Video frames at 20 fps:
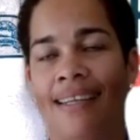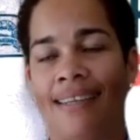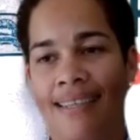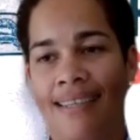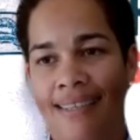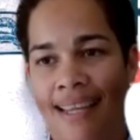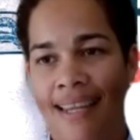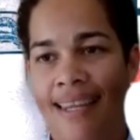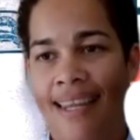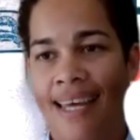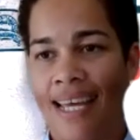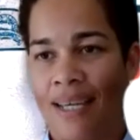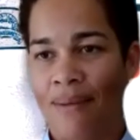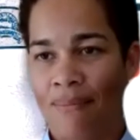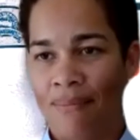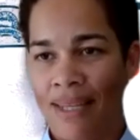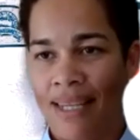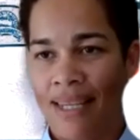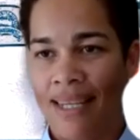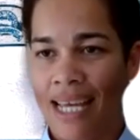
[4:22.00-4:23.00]

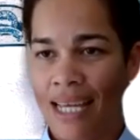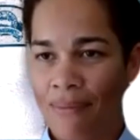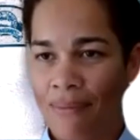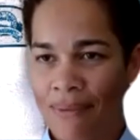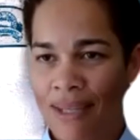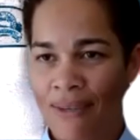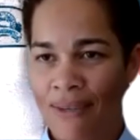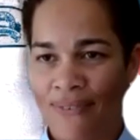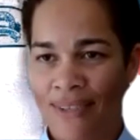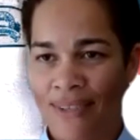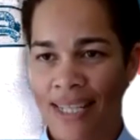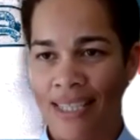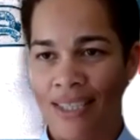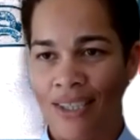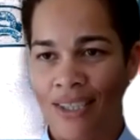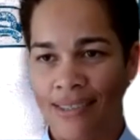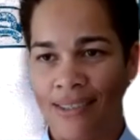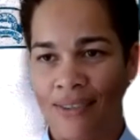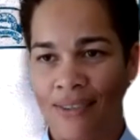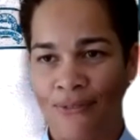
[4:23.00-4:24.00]
the lime definitely
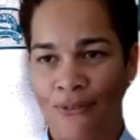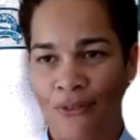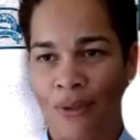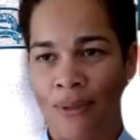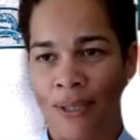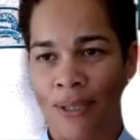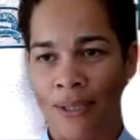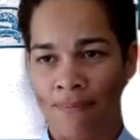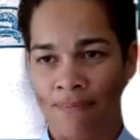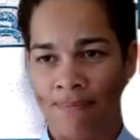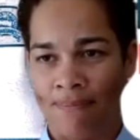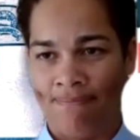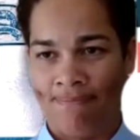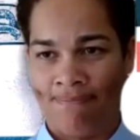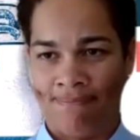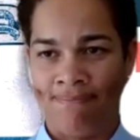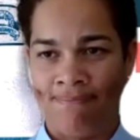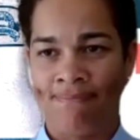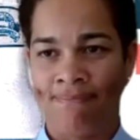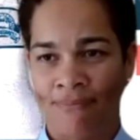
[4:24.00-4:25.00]
does it for me.
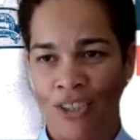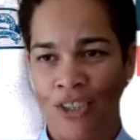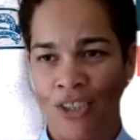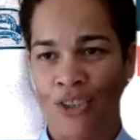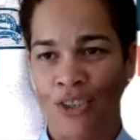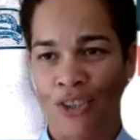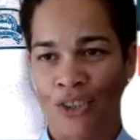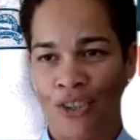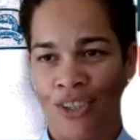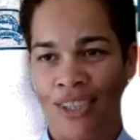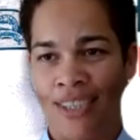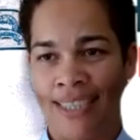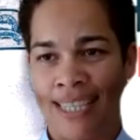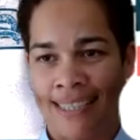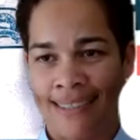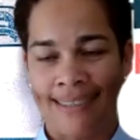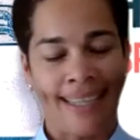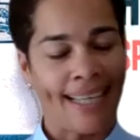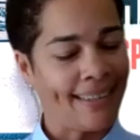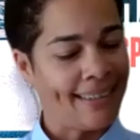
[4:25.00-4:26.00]
Know,
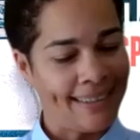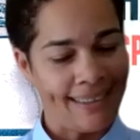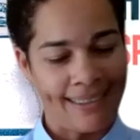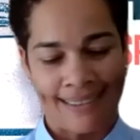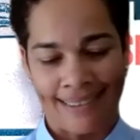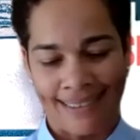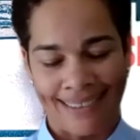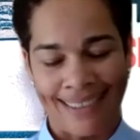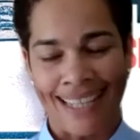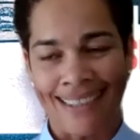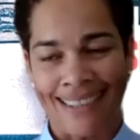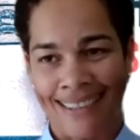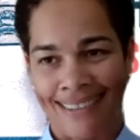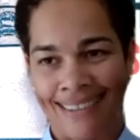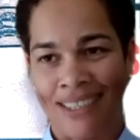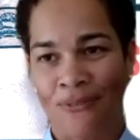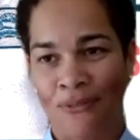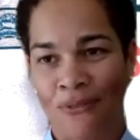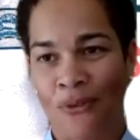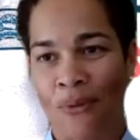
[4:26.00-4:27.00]
that is
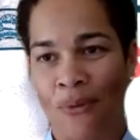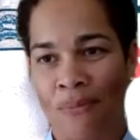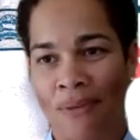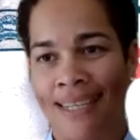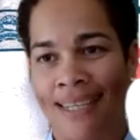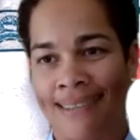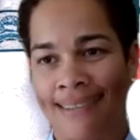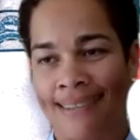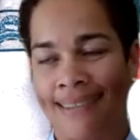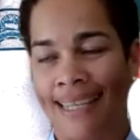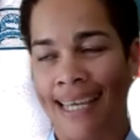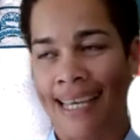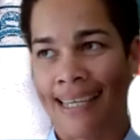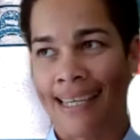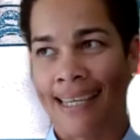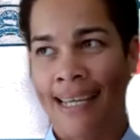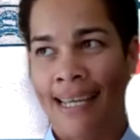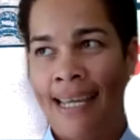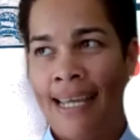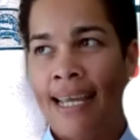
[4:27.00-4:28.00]
it for me. It's like,
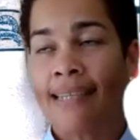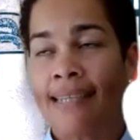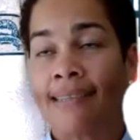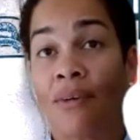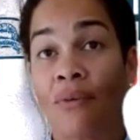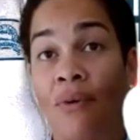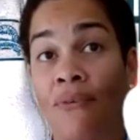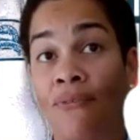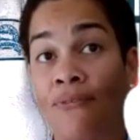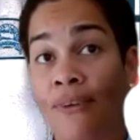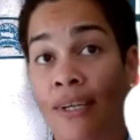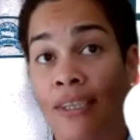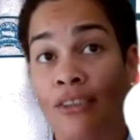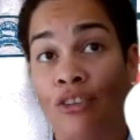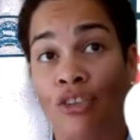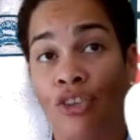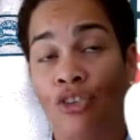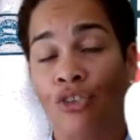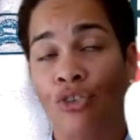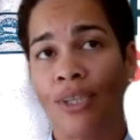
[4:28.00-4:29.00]
it's a
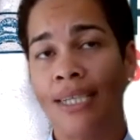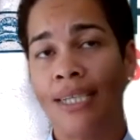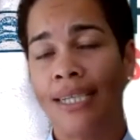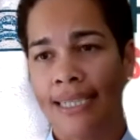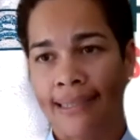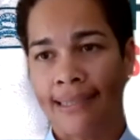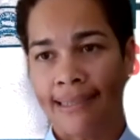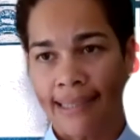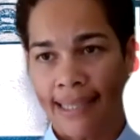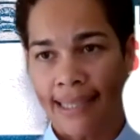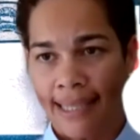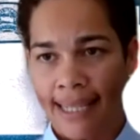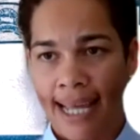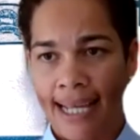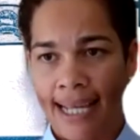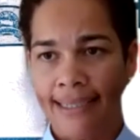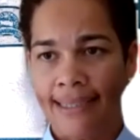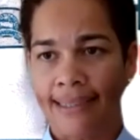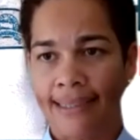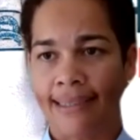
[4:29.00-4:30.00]
refreshing drink. It's
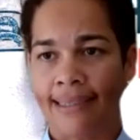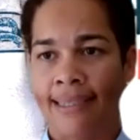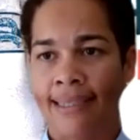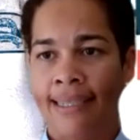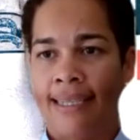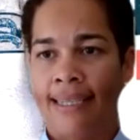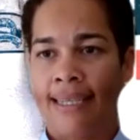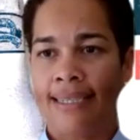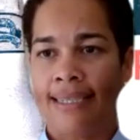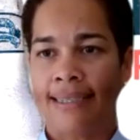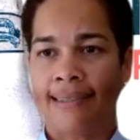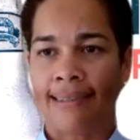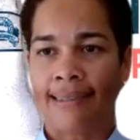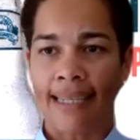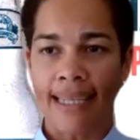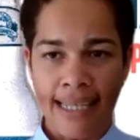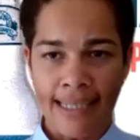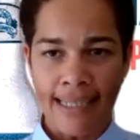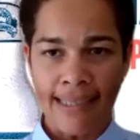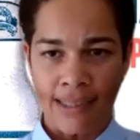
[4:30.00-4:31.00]
light. It's
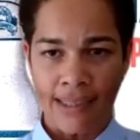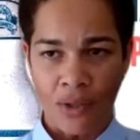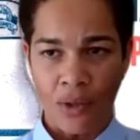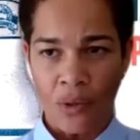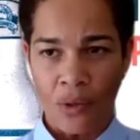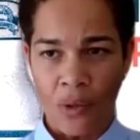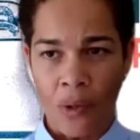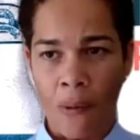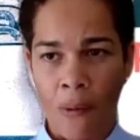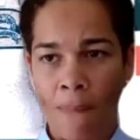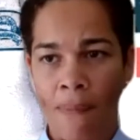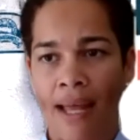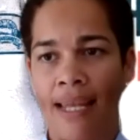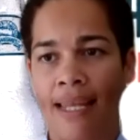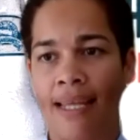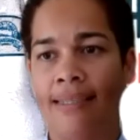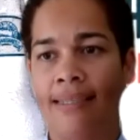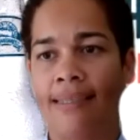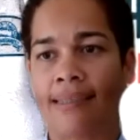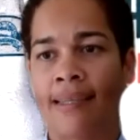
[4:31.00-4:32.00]
easy on your
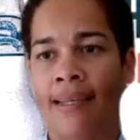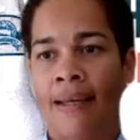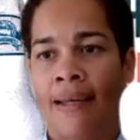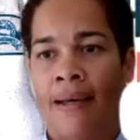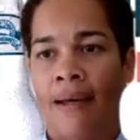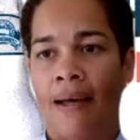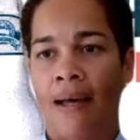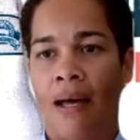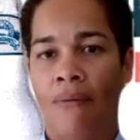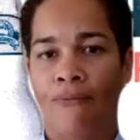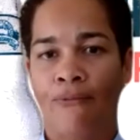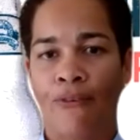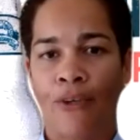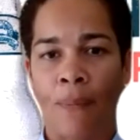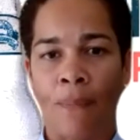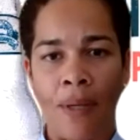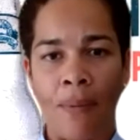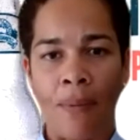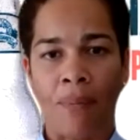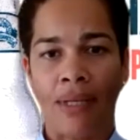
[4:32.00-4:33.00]
palate. For the
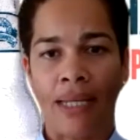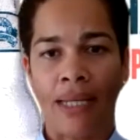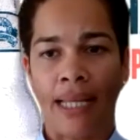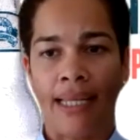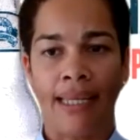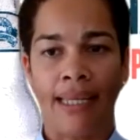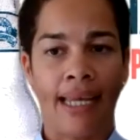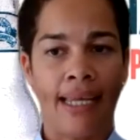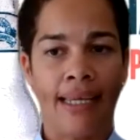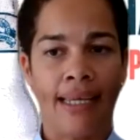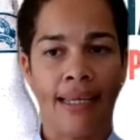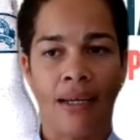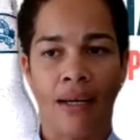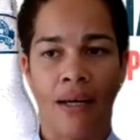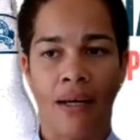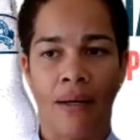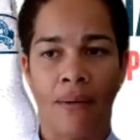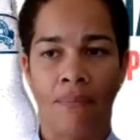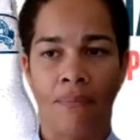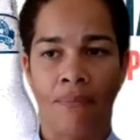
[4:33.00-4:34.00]
people that like
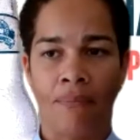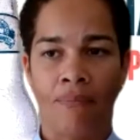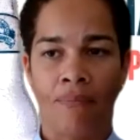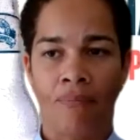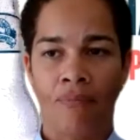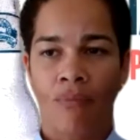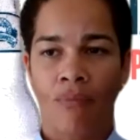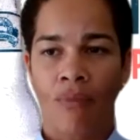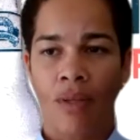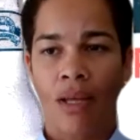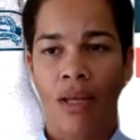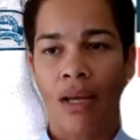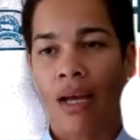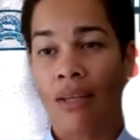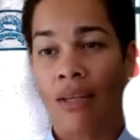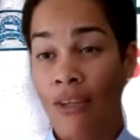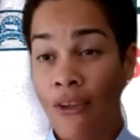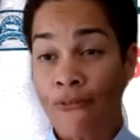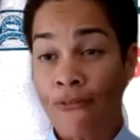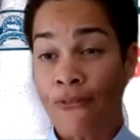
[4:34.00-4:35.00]
a
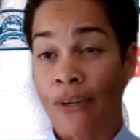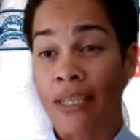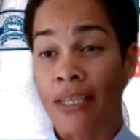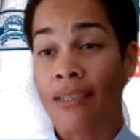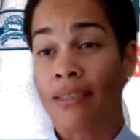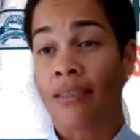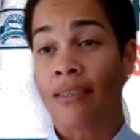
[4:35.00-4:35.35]
different